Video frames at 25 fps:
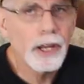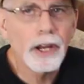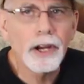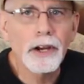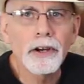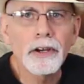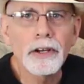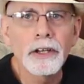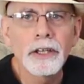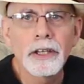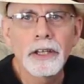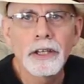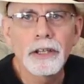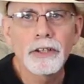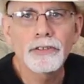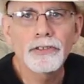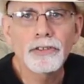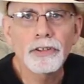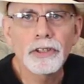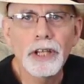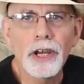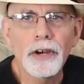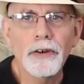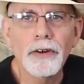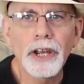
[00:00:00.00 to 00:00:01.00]
Air. And
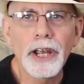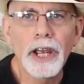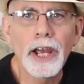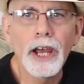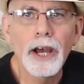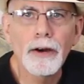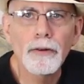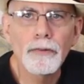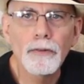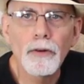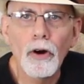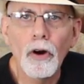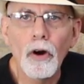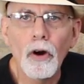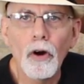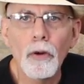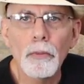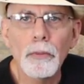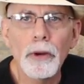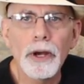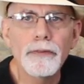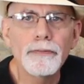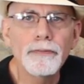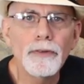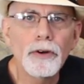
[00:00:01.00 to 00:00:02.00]
so now I have
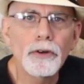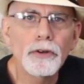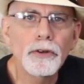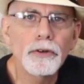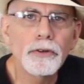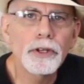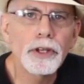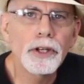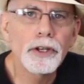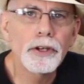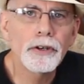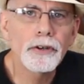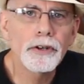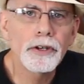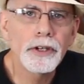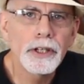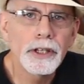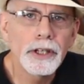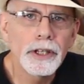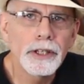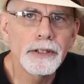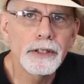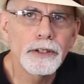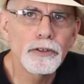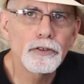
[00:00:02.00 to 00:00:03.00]
all my photo gear
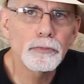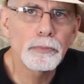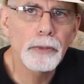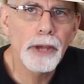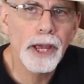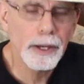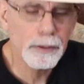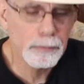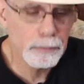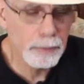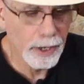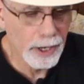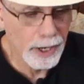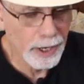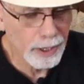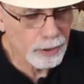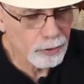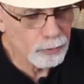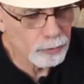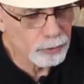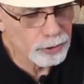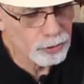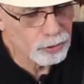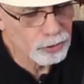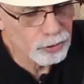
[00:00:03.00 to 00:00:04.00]
in this
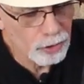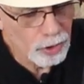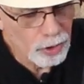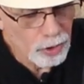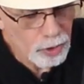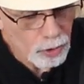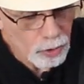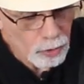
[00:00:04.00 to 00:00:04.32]
backpack, which